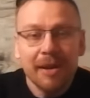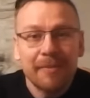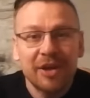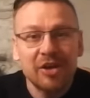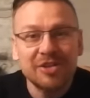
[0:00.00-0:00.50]

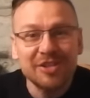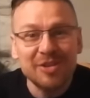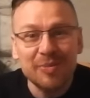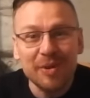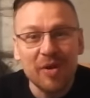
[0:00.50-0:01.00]
Because,
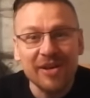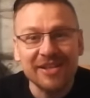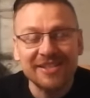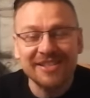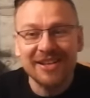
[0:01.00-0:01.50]
to be
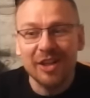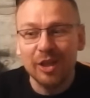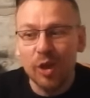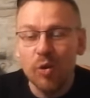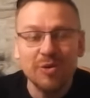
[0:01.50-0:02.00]
honest,
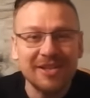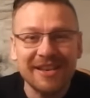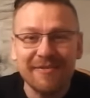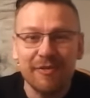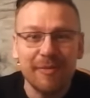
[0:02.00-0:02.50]
loads of the
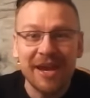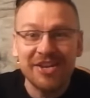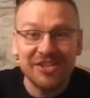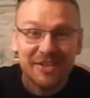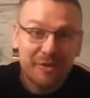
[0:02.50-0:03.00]

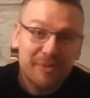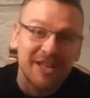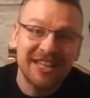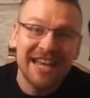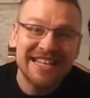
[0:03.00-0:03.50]
information is from the
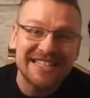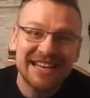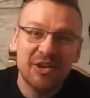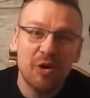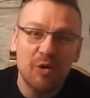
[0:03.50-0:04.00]
late
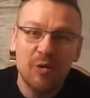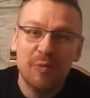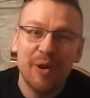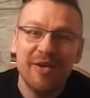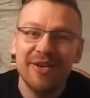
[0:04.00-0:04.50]
Sengoku
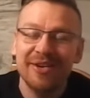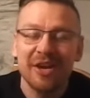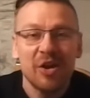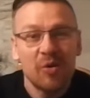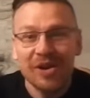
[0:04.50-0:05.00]
period,
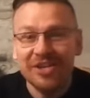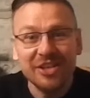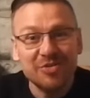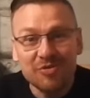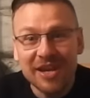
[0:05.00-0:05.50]
which
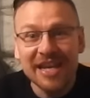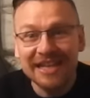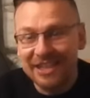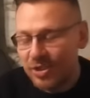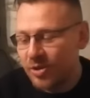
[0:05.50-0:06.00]
is
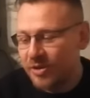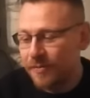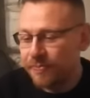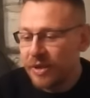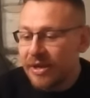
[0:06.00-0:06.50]
really good.
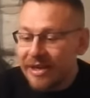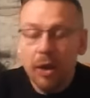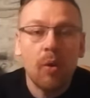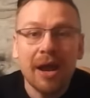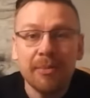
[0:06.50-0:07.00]

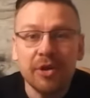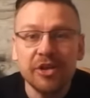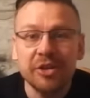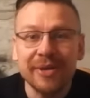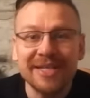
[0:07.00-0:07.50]
Now, what I'm going
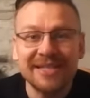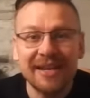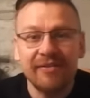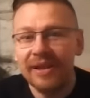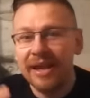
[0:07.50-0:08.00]
to do, instead
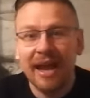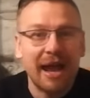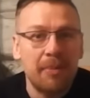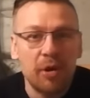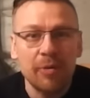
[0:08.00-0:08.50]
of like
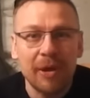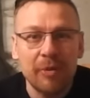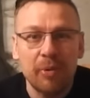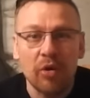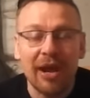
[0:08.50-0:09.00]
harp on about
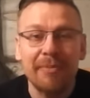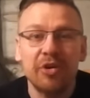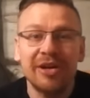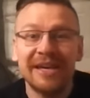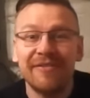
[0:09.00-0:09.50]
the book, I'm
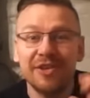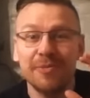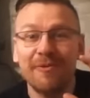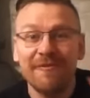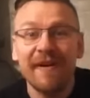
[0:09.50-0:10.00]
going to give you
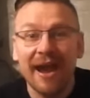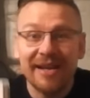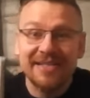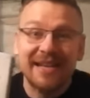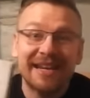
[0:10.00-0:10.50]
some
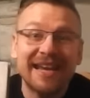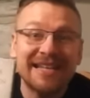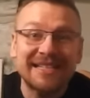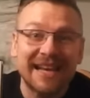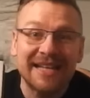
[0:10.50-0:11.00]
facts that
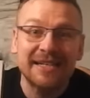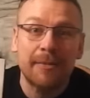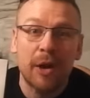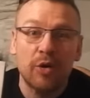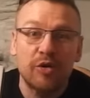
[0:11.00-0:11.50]
it says
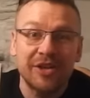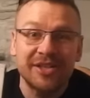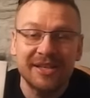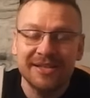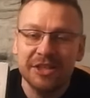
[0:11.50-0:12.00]
about
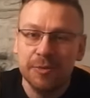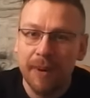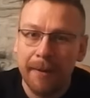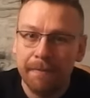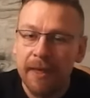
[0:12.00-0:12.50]
Christians in
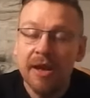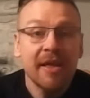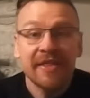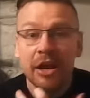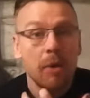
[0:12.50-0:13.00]
Japan.
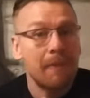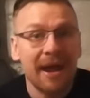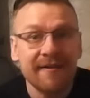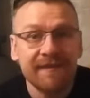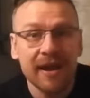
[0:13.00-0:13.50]
They're not
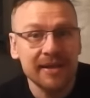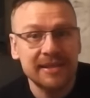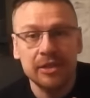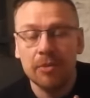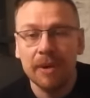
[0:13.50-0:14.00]
my facts,
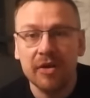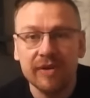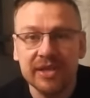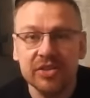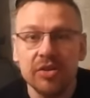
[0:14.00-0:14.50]
they're not my
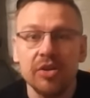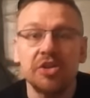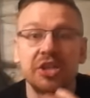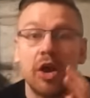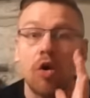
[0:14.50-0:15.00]

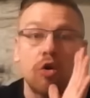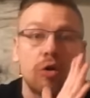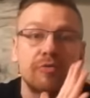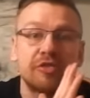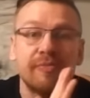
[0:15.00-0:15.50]
research, it all
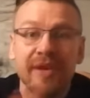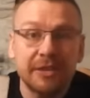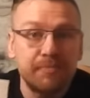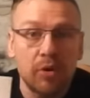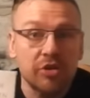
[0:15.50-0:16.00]
comes from this
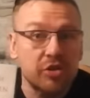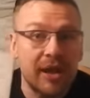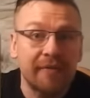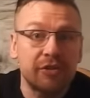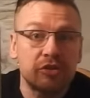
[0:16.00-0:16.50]
book, so you
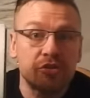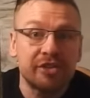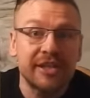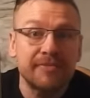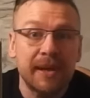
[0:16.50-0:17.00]
have to
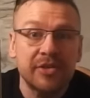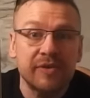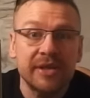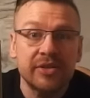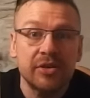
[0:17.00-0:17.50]
trust this man's
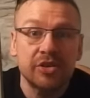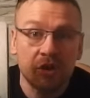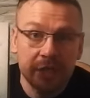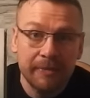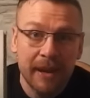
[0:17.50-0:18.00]
research
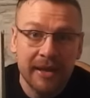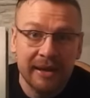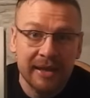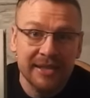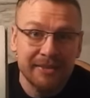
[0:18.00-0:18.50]
or debate
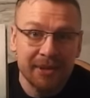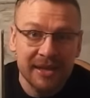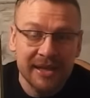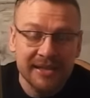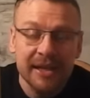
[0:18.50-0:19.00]
against him in
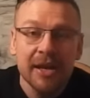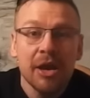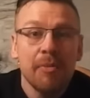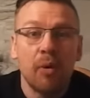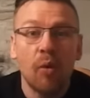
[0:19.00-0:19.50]
this.
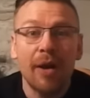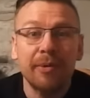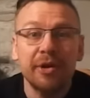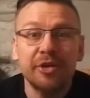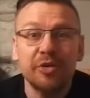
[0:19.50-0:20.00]
But what I'm
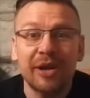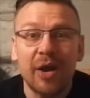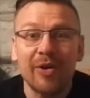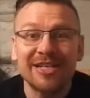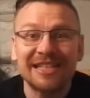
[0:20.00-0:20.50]
going to do
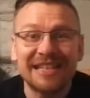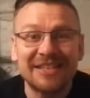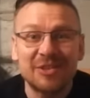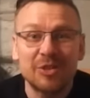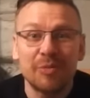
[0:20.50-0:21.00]
now is
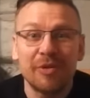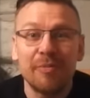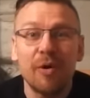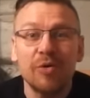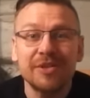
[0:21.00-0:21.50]
list some of the
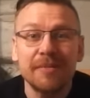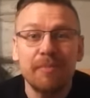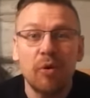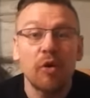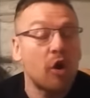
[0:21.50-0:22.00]
most
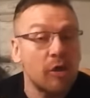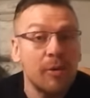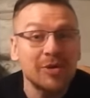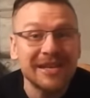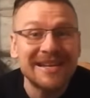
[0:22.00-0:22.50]
important or the
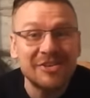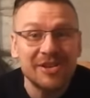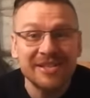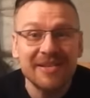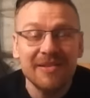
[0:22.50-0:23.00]
most
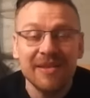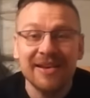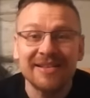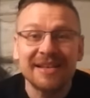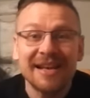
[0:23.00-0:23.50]
interesting
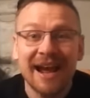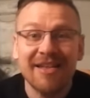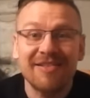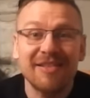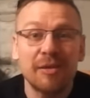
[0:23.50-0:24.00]
things I
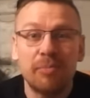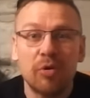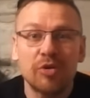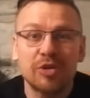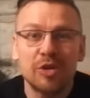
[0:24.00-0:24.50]
think the
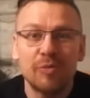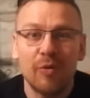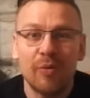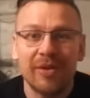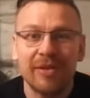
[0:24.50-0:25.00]
book has come
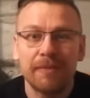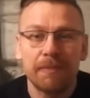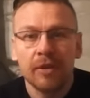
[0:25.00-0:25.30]
up with.